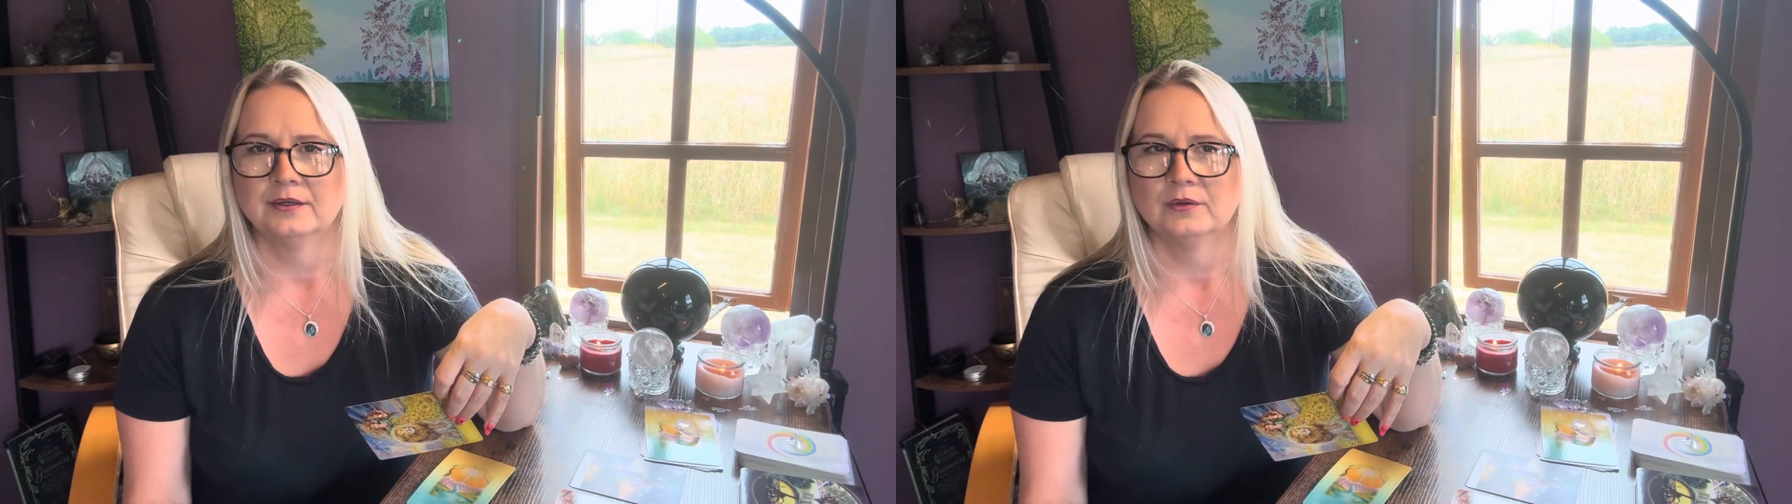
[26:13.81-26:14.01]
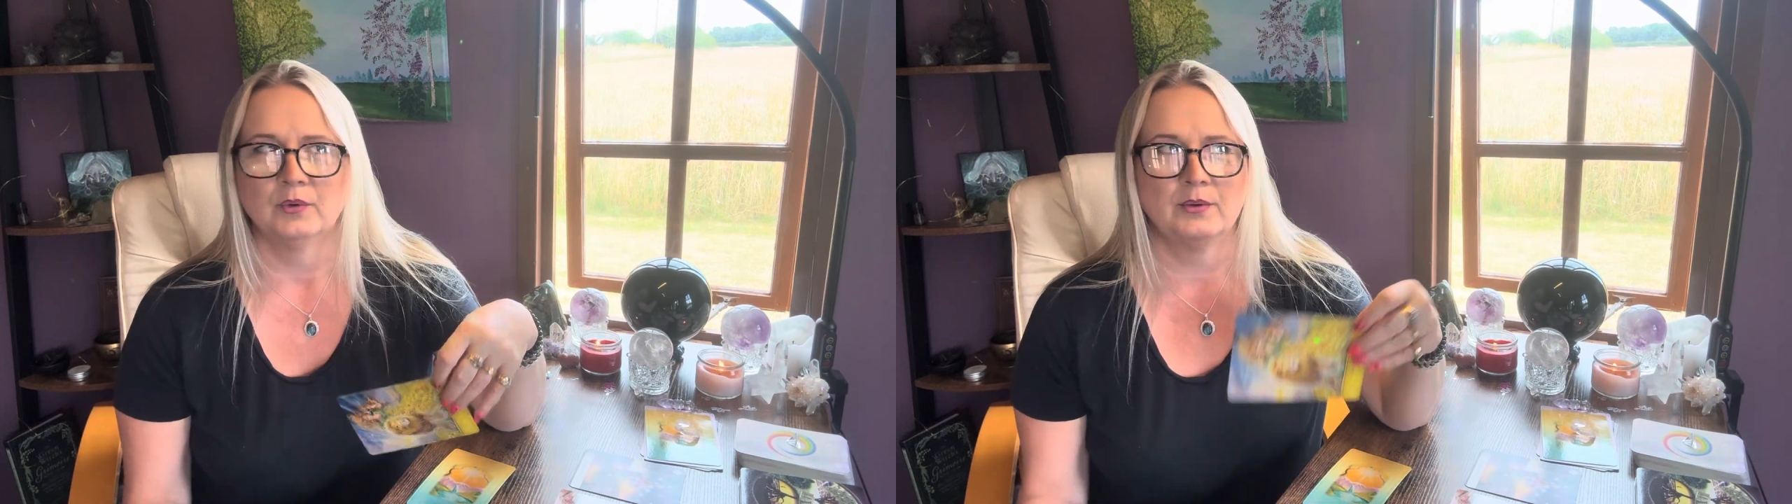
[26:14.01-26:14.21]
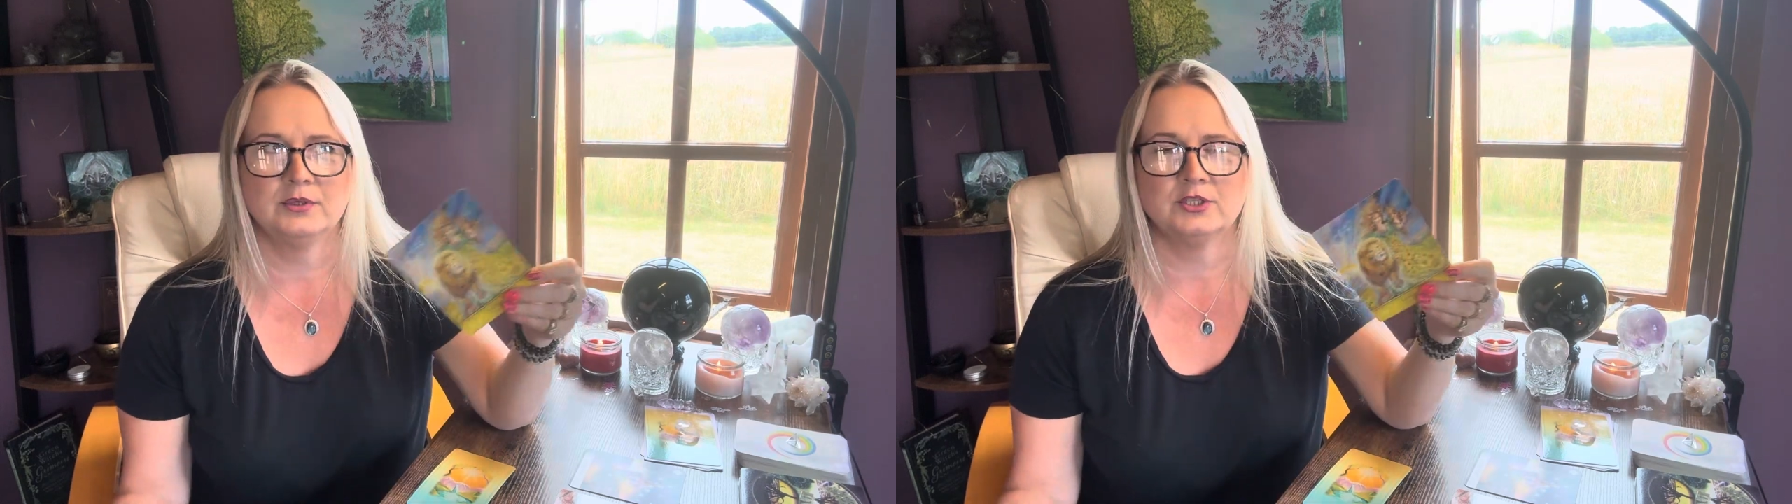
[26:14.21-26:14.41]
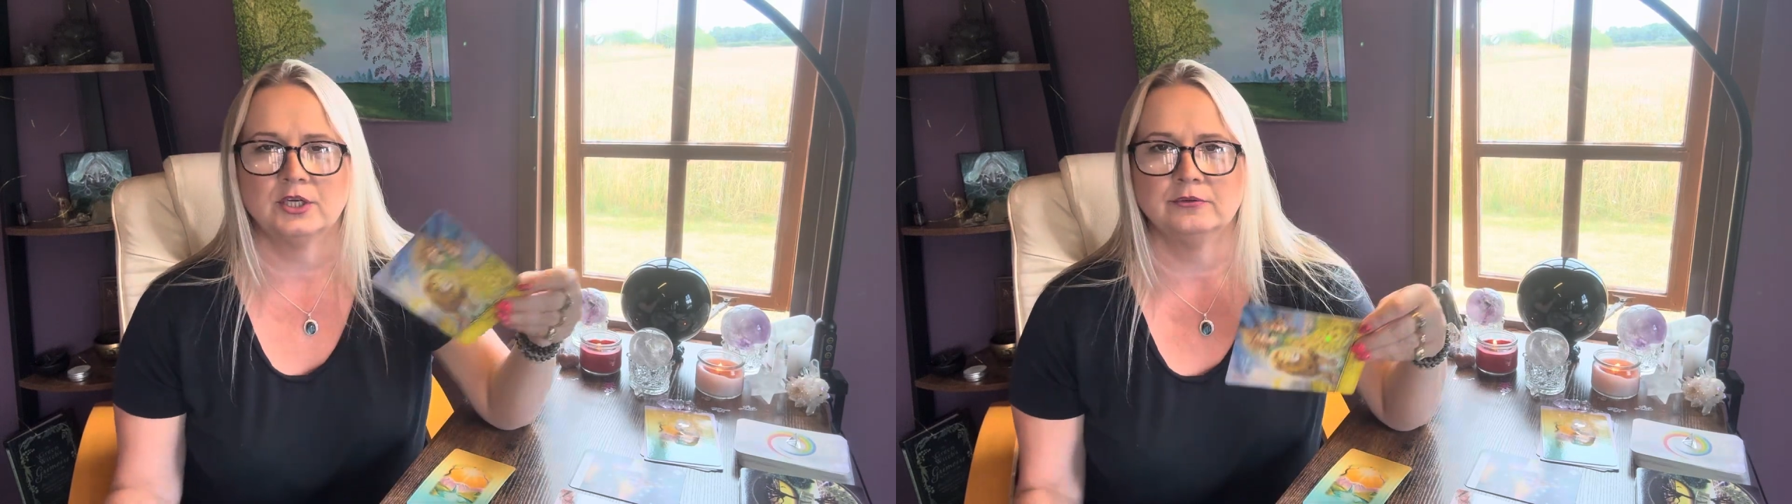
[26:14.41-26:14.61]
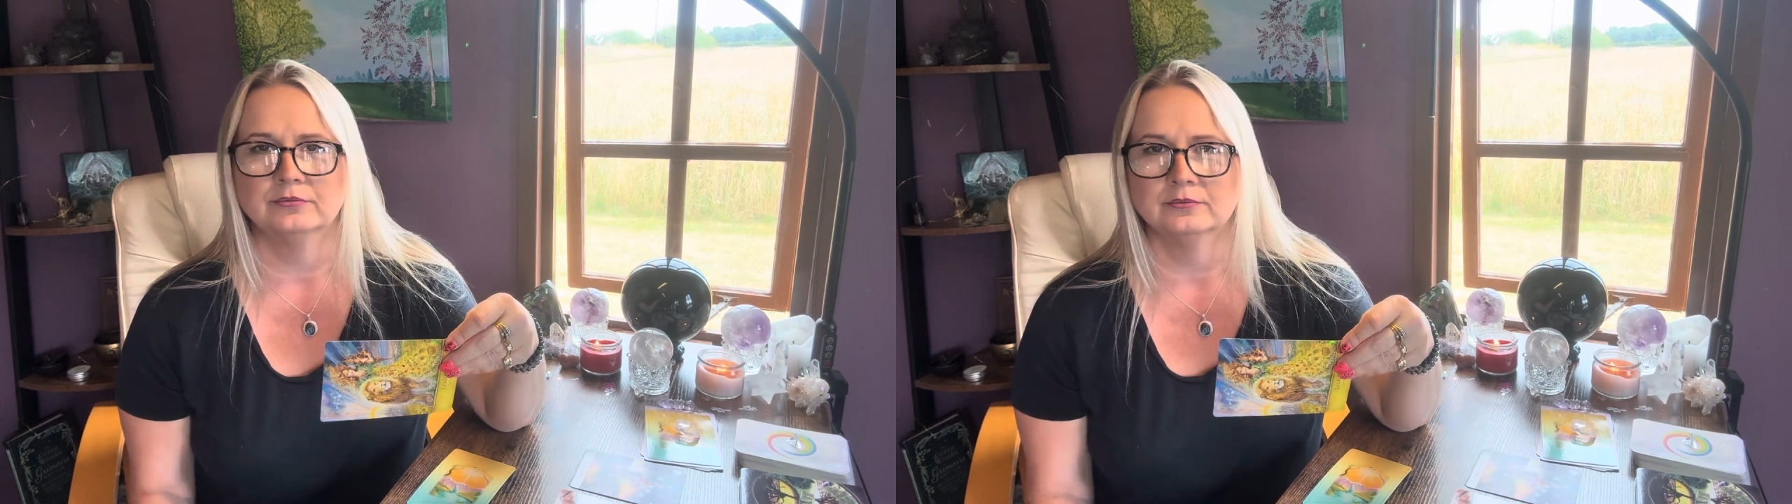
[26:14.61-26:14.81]
Why would
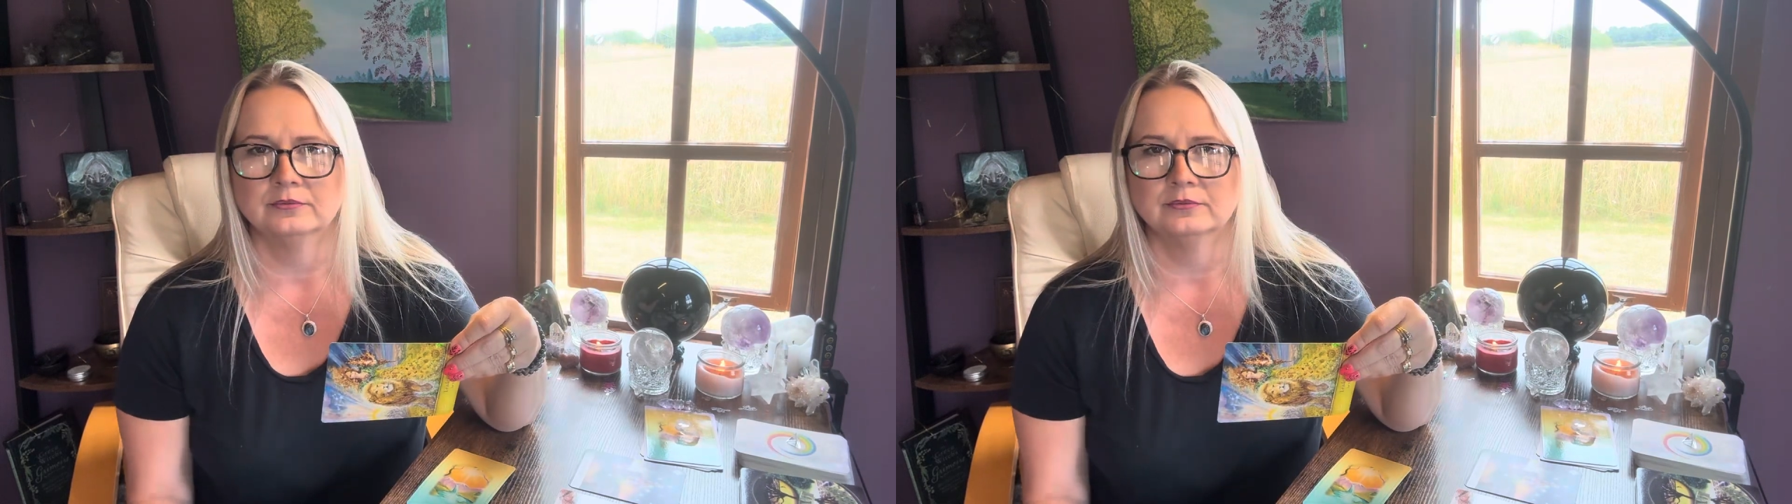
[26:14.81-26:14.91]
you?